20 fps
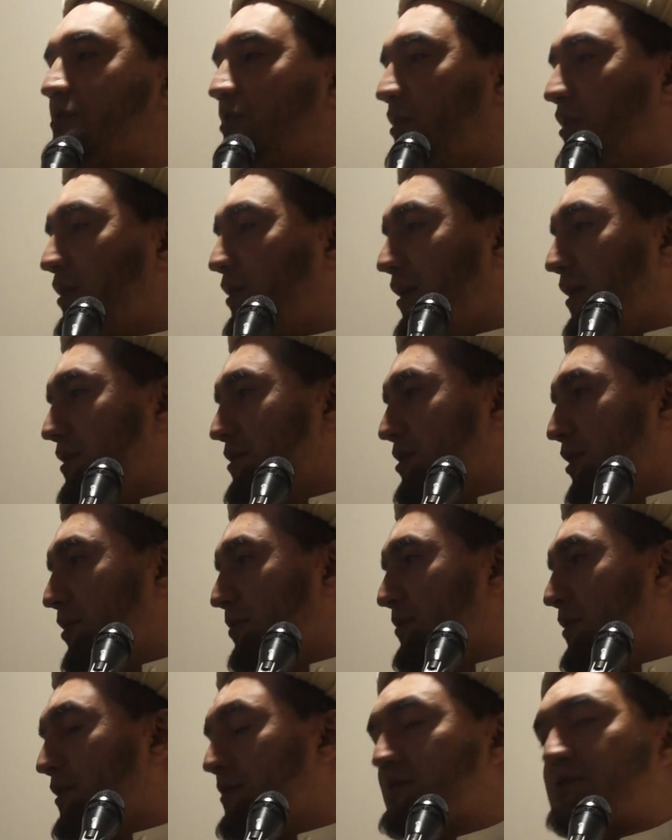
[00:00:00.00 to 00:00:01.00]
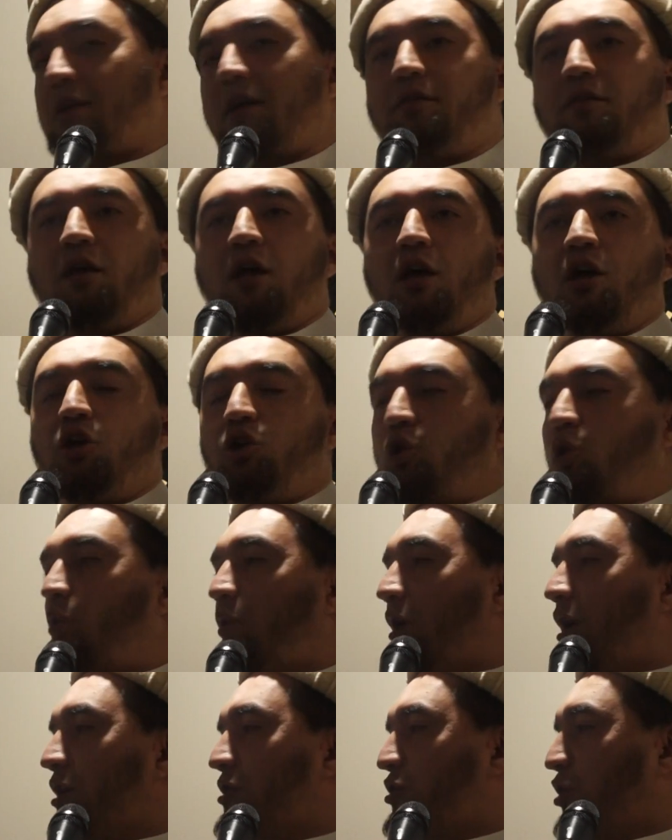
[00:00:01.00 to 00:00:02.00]
sallallahu alayhi wa said, You
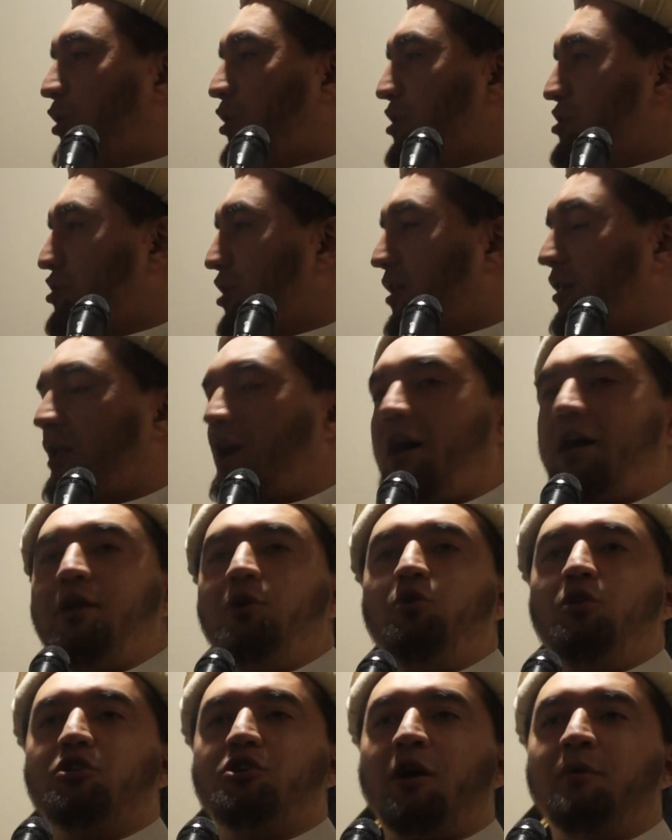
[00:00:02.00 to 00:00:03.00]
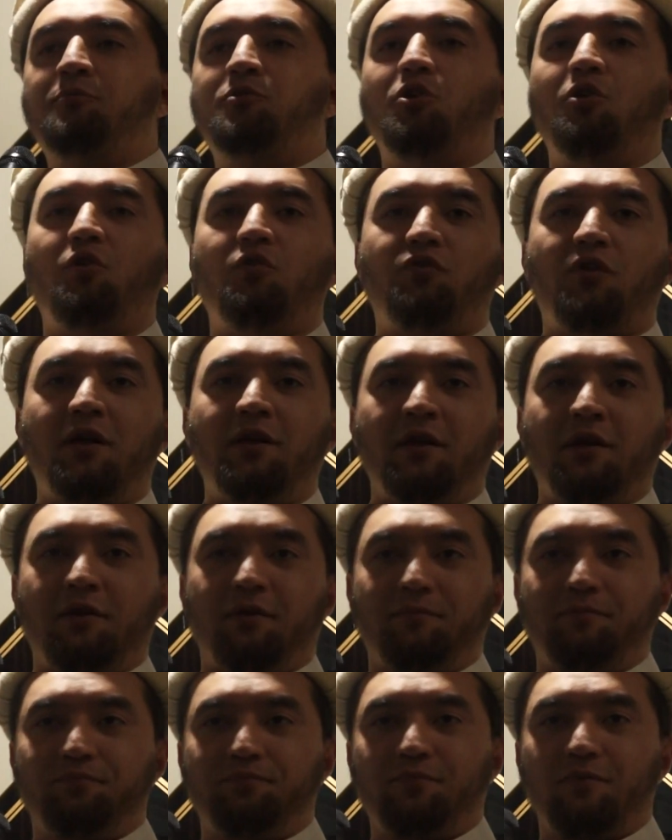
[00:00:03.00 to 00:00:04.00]
walk towards Allah, He will come to you running.
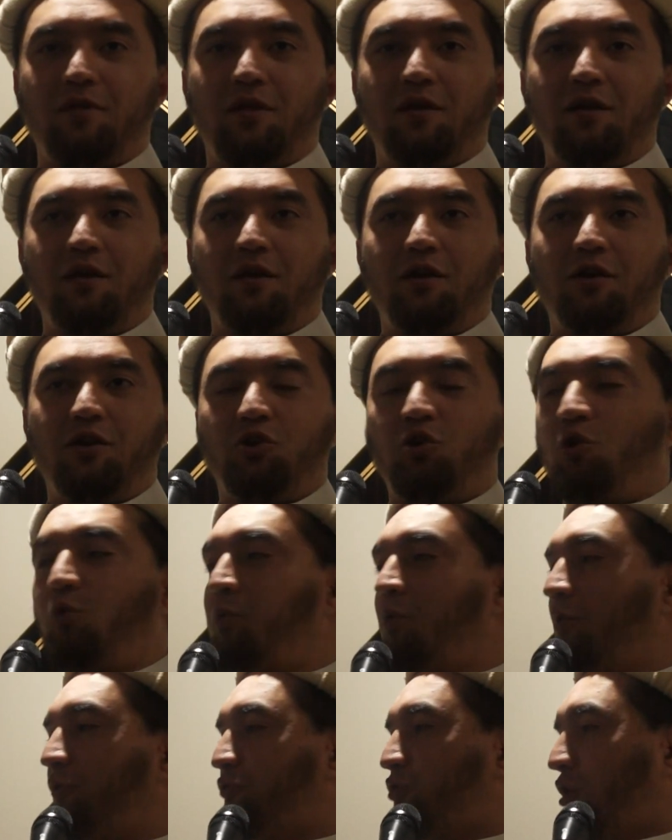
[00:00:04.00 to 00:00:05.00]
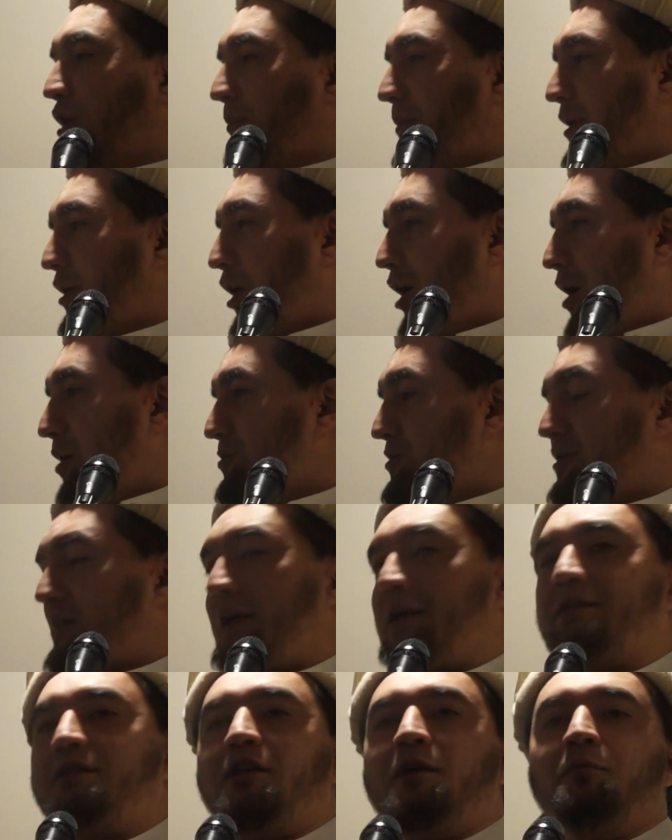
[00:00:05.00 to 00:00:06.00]
You move to Him an arm's
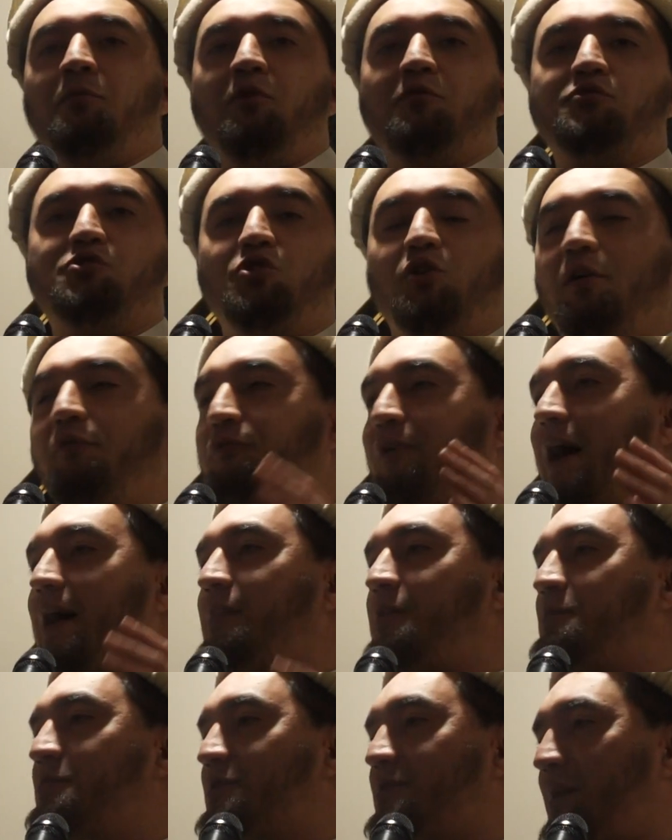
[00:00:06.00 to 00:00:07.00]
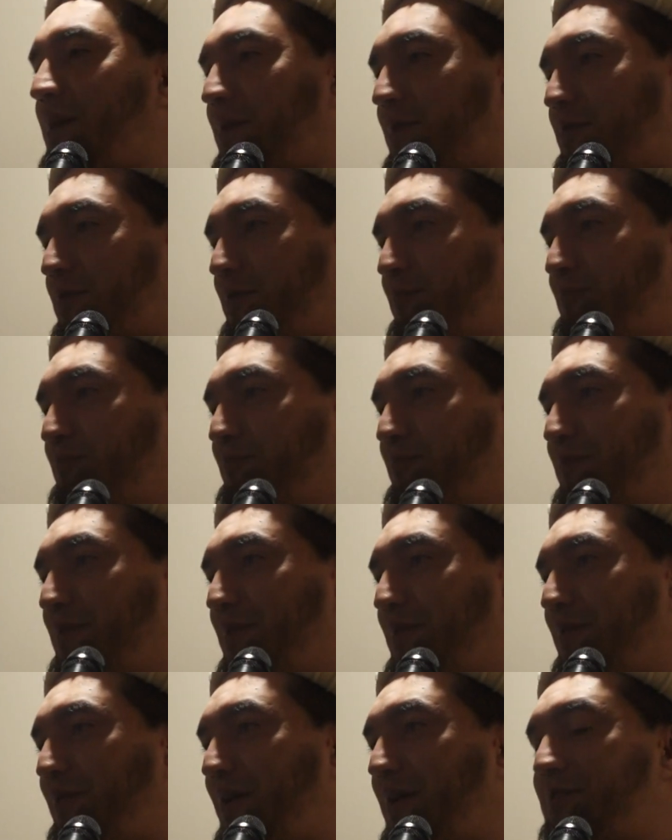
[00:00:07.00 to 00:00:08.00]
length, He moves to you fathom's
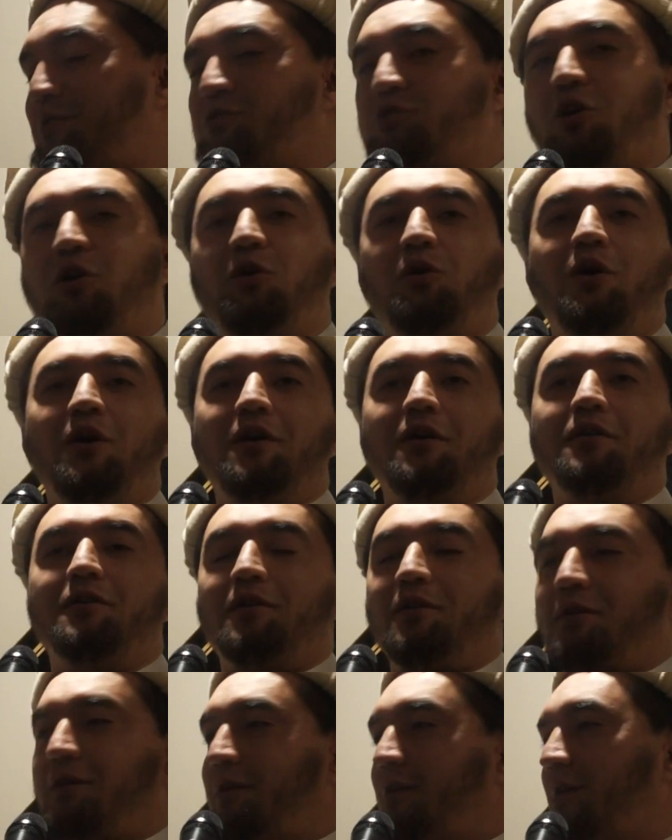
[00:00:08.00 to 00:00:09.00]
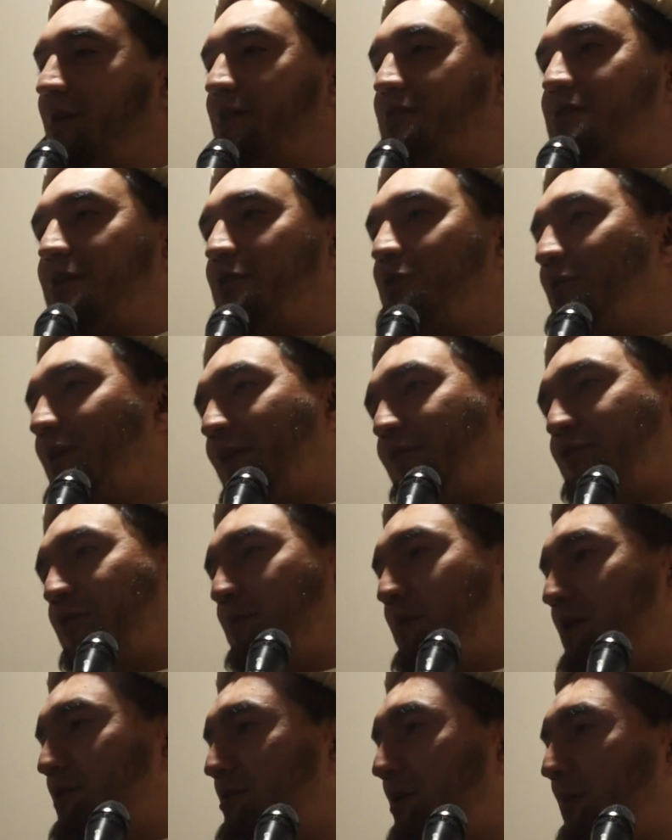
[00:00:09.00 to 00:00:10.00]
length. Right? So, He said, You have
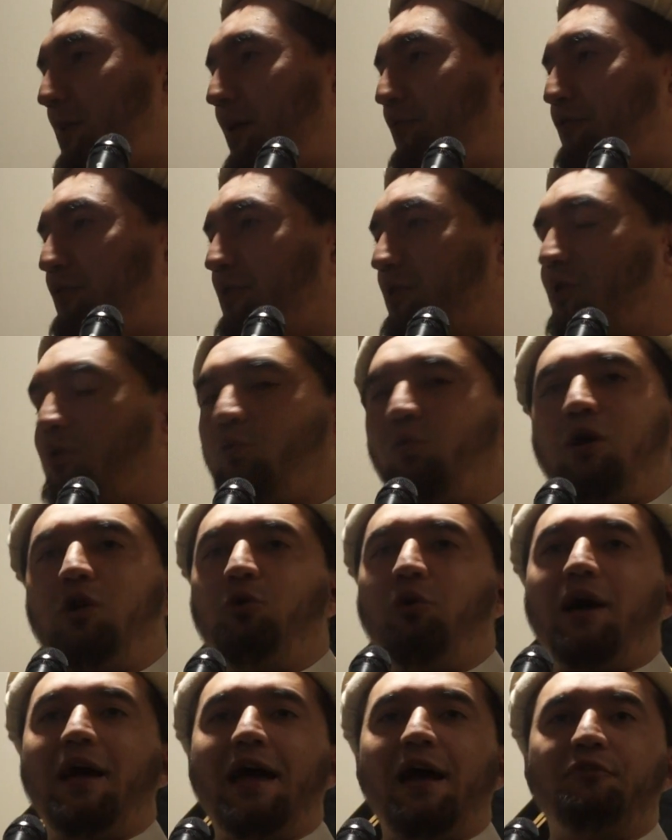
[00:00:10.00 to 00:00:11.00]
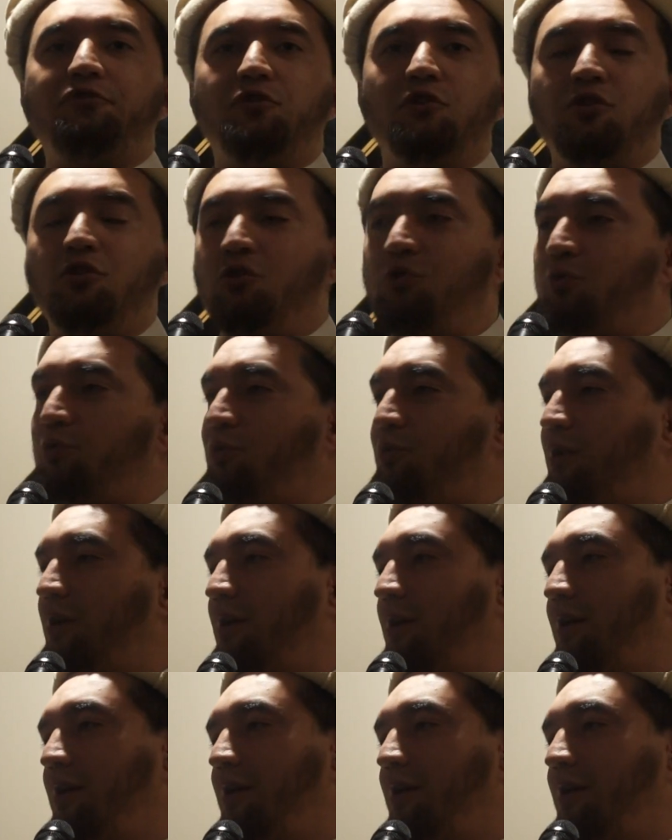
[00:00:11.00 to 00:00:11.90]
to make some effort. What do I have to do?